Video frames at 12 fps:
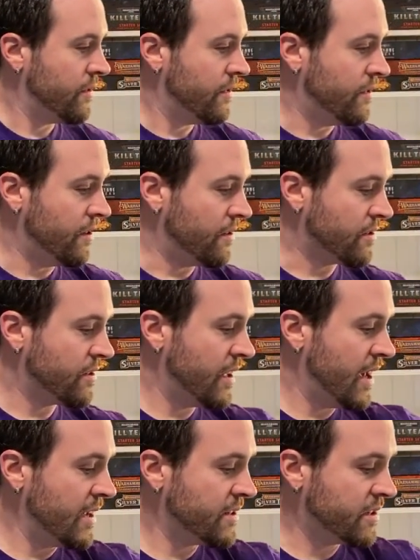there's
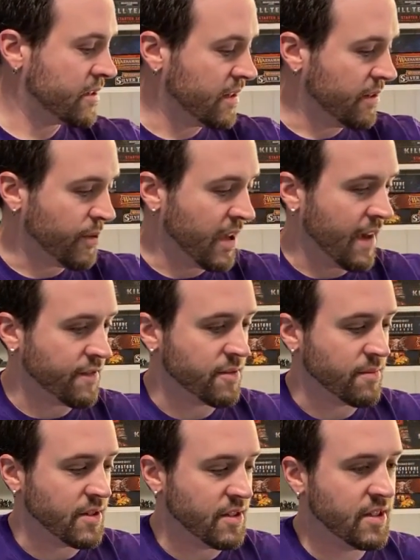that, and we have some
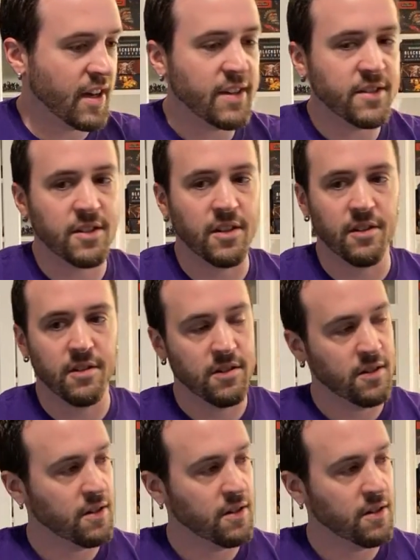dice here.